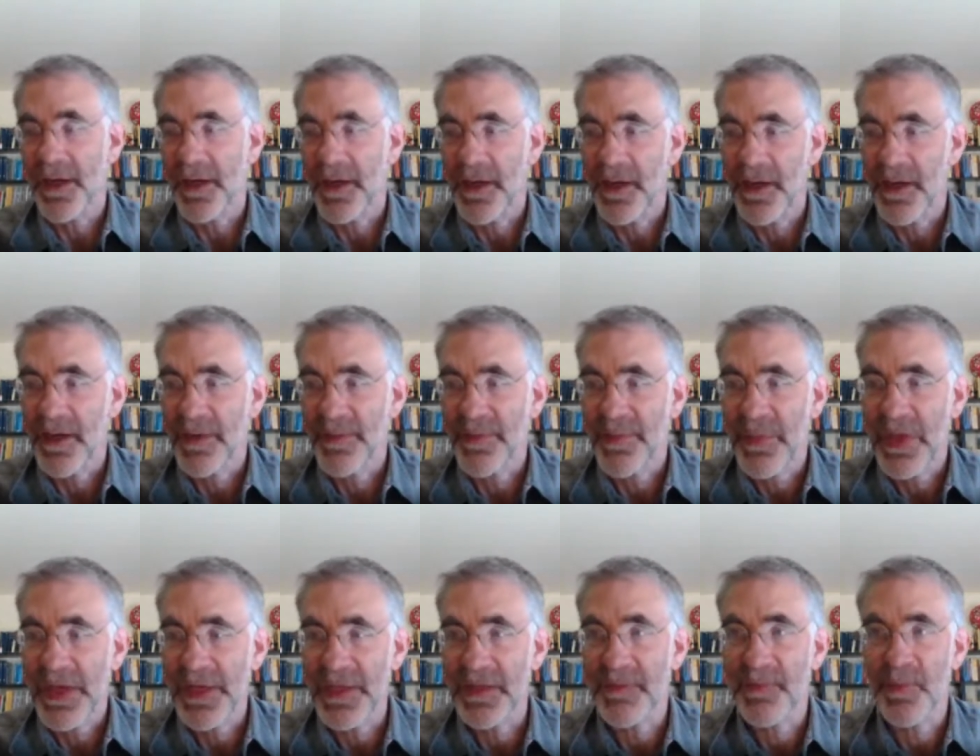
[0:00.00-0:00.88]
um,
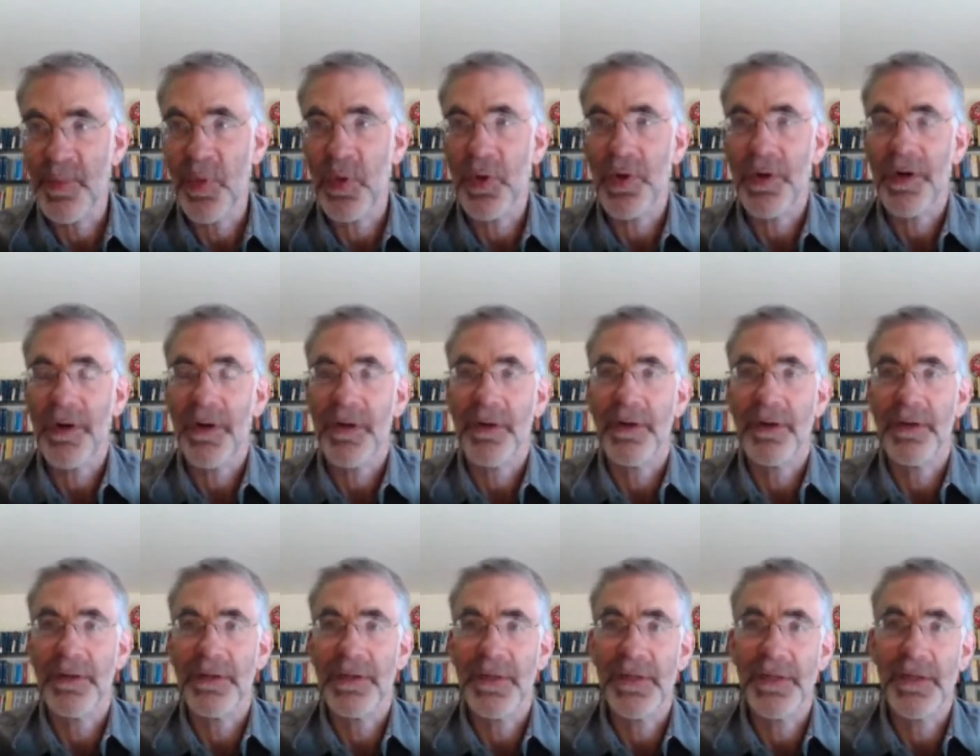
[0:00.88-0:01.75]
his book,
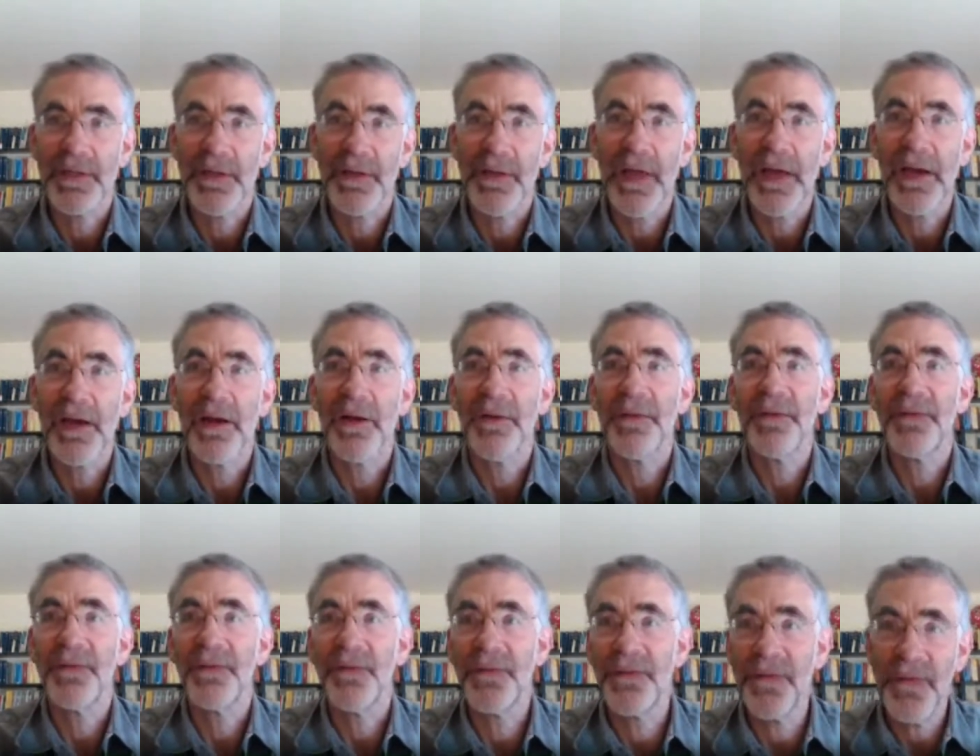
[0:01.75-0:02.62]
they are
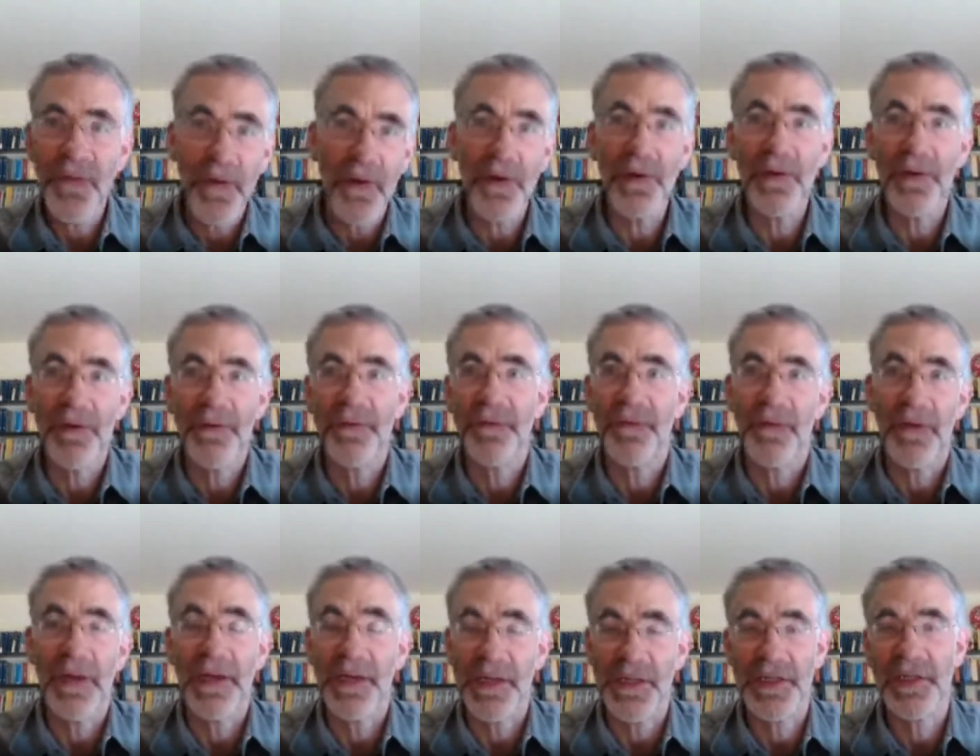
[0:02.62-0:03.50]
full of
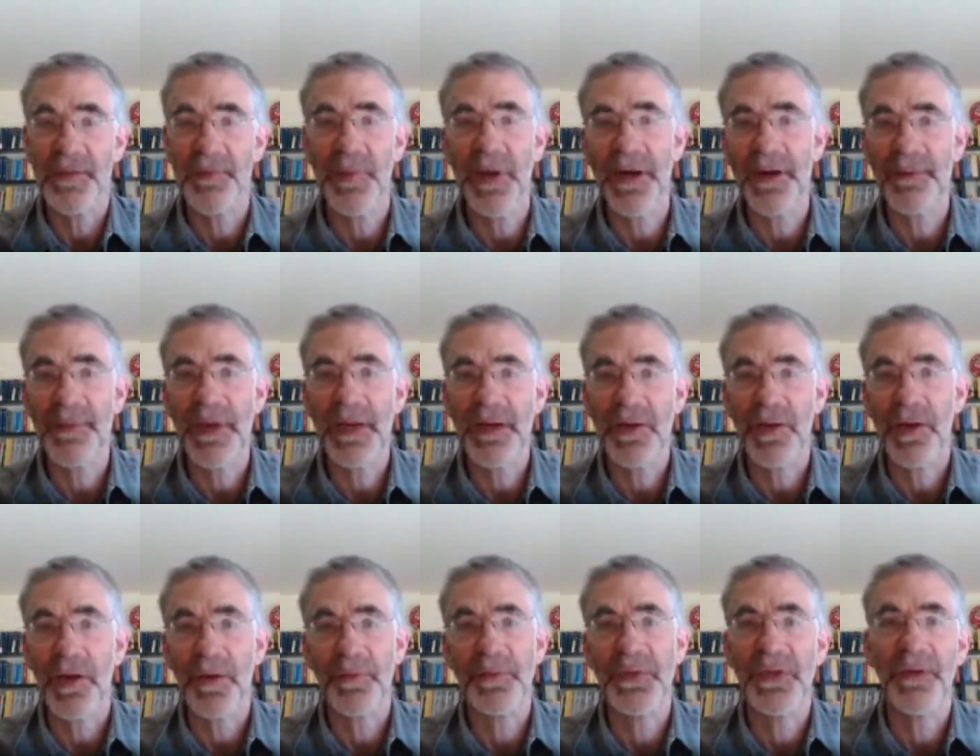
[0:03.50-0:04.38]
experimental
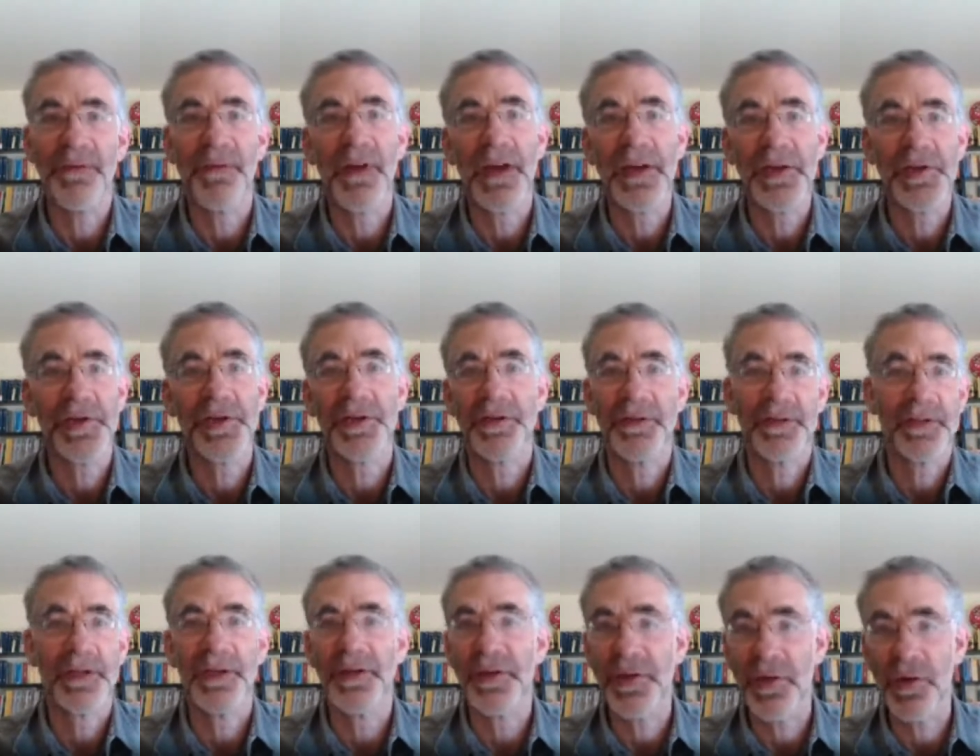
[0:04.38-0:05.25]

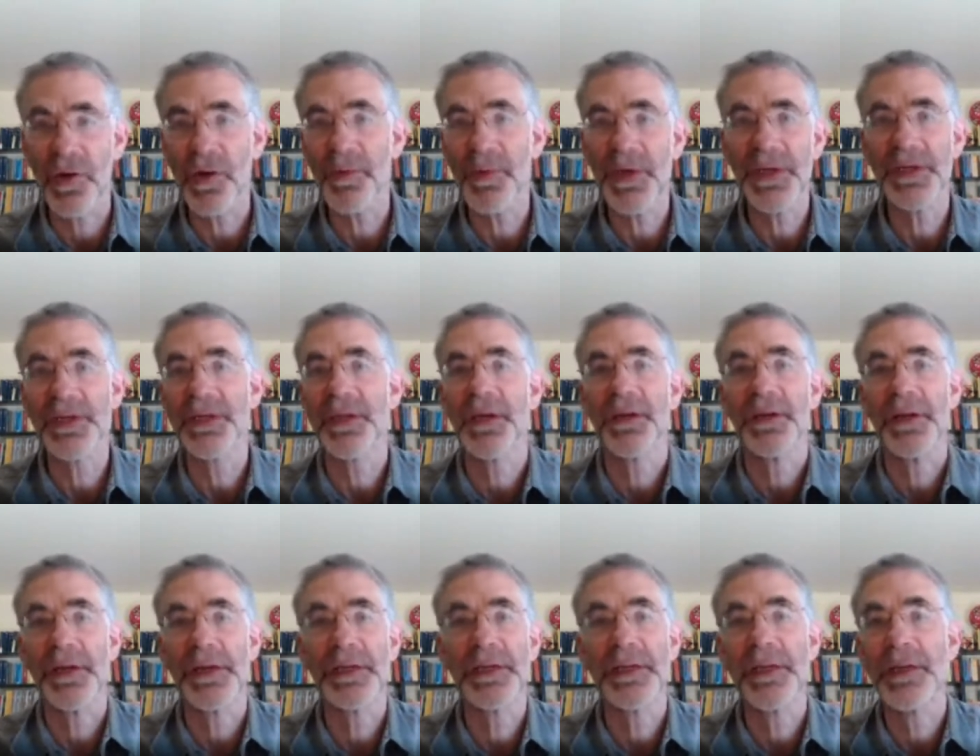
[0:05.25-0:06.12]
observations, and he almost
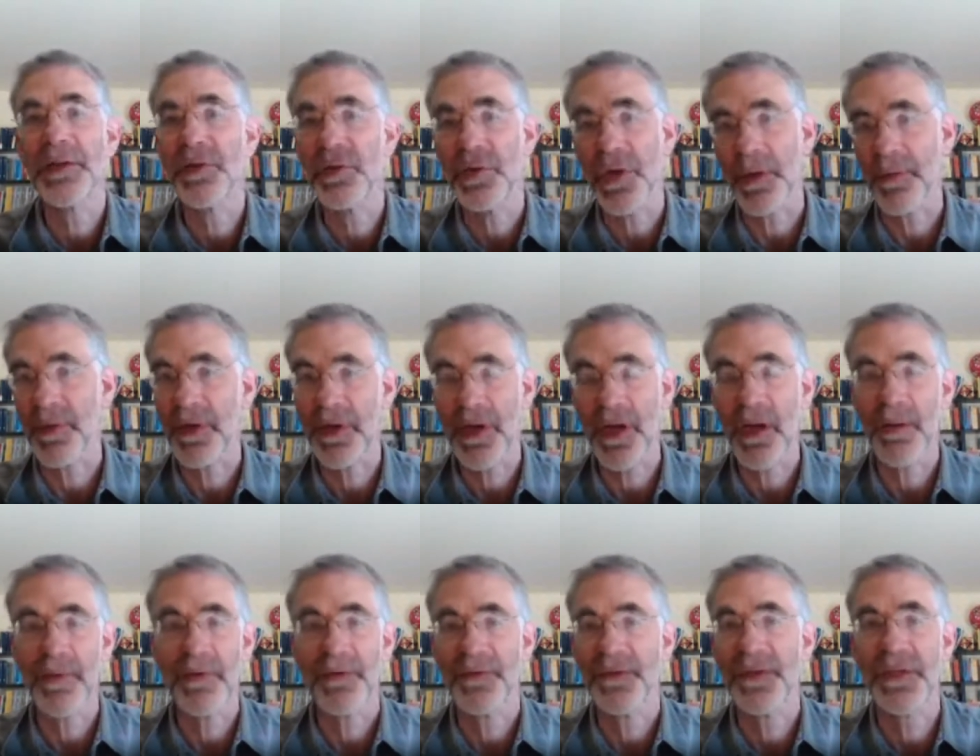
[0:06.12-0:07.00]
certainly did drop a
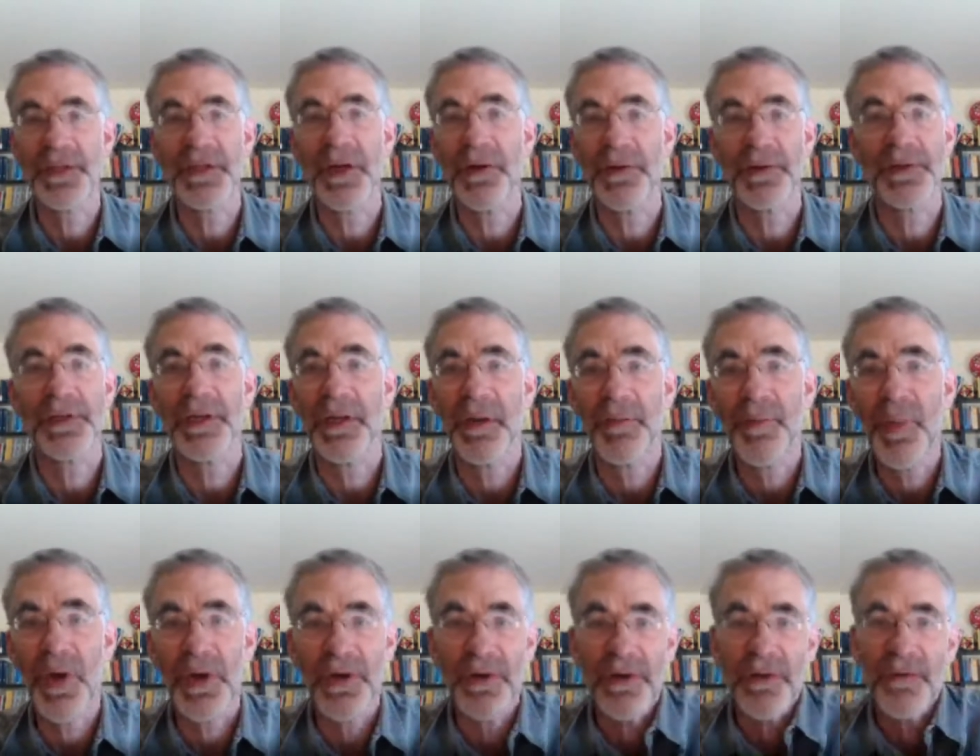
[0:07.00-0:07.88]
couple of stones in a
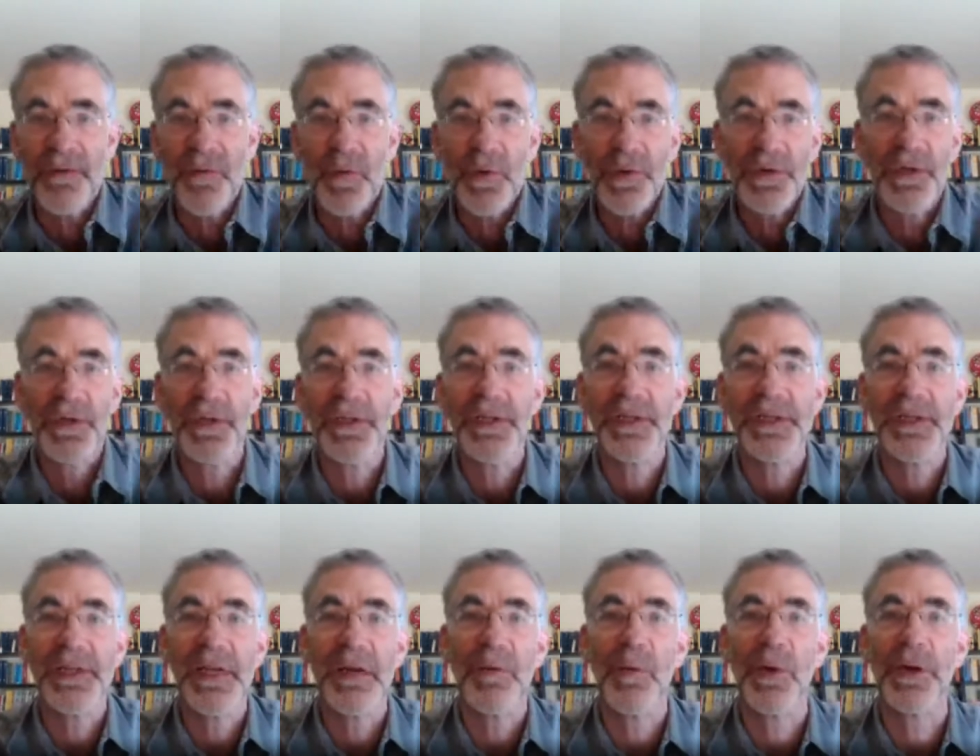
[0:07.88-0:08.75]
puddle of water to
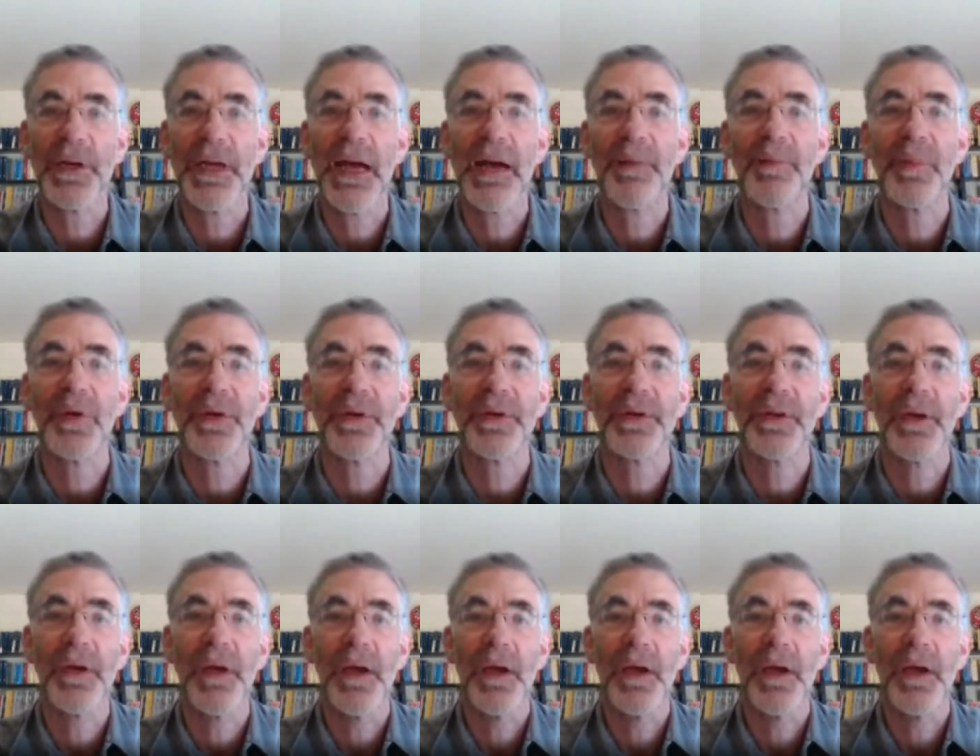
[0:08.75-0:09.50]
see what happened.